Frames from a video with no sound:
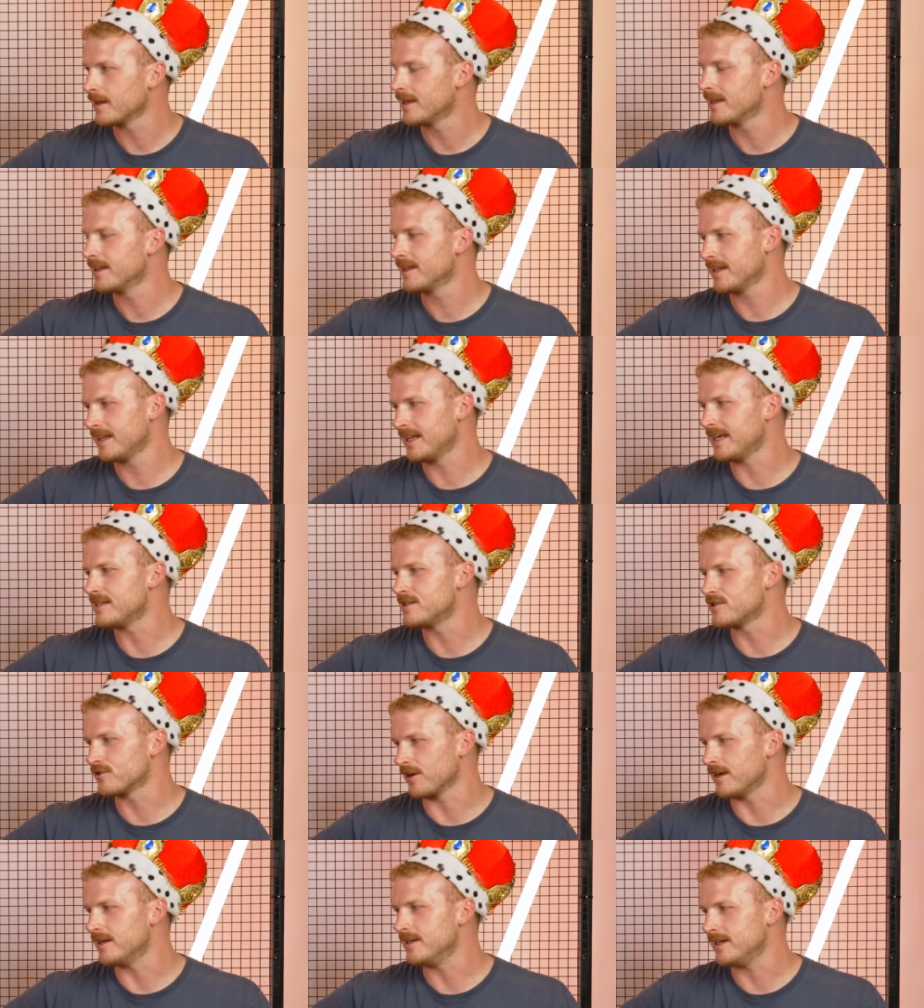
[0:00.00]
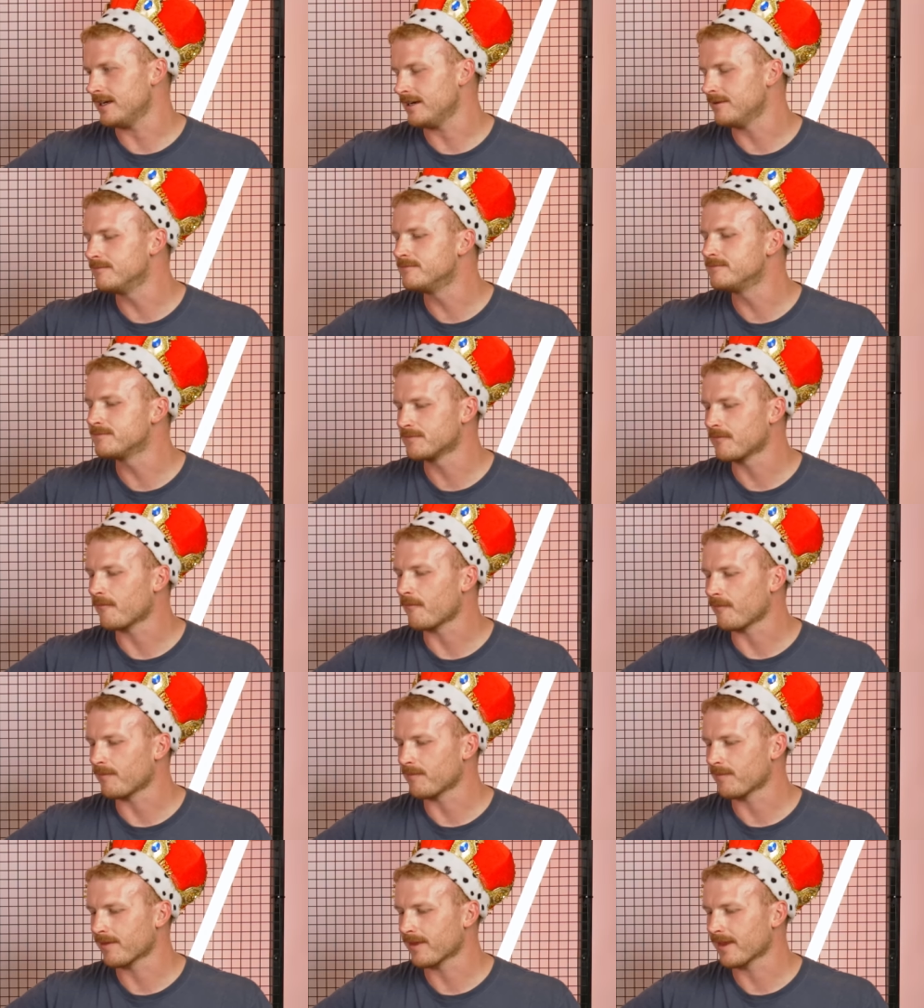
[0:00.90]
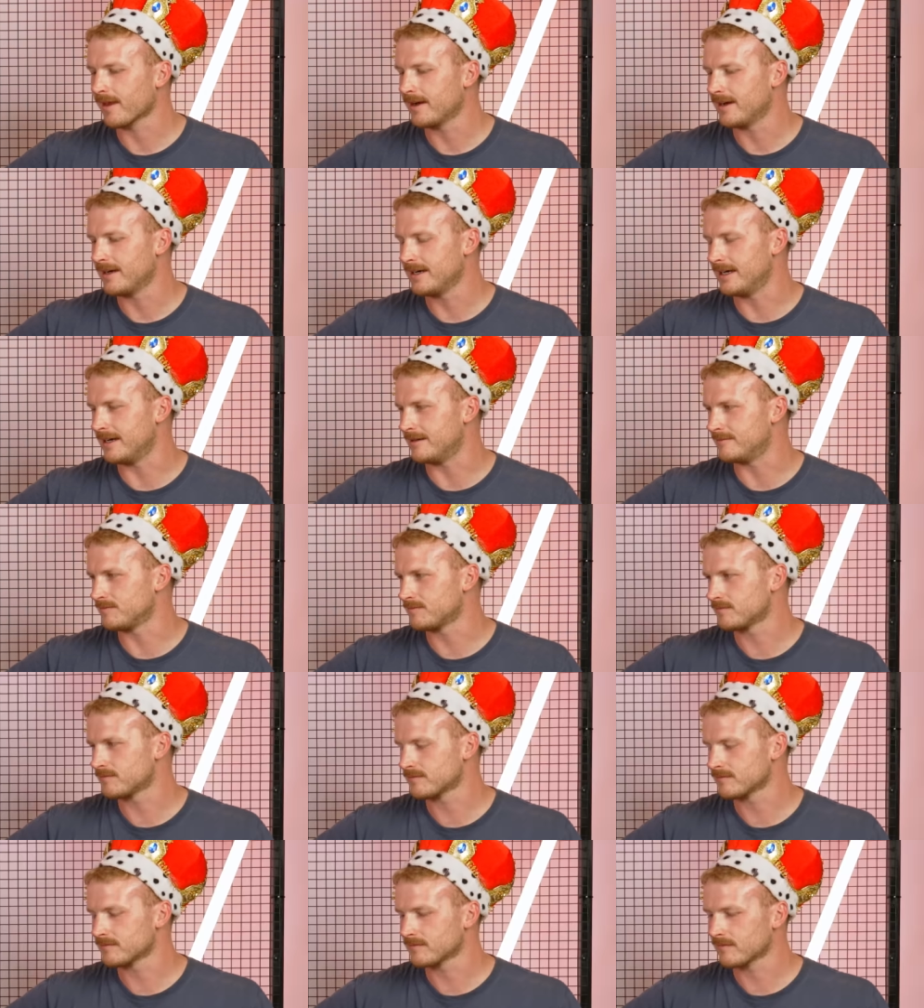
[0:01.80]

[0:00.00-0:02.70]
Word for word: and stuff like that. The least trendy. Yeah. And